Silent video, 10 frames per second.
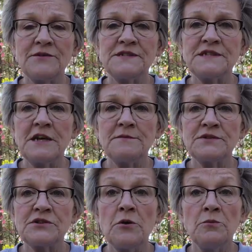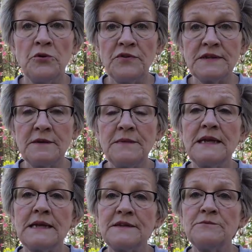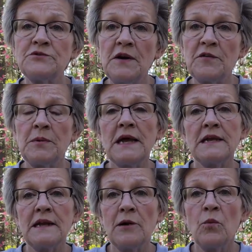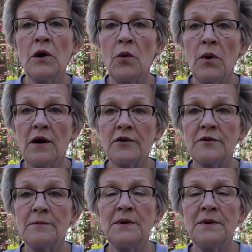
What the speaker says: is the time to start moving them and get them transplanted and well watered.